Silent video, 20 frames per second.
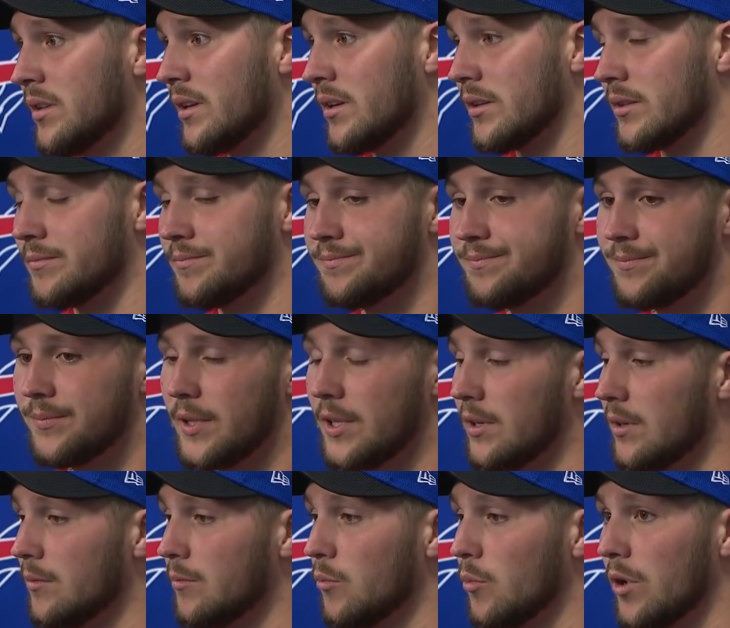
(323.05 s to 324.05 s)
that are, you
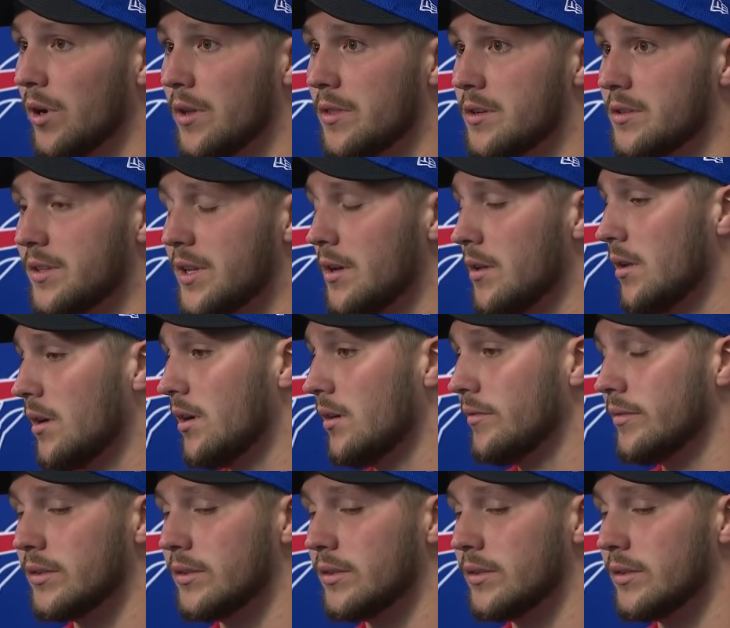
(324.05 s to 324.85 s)
know, working their tail off.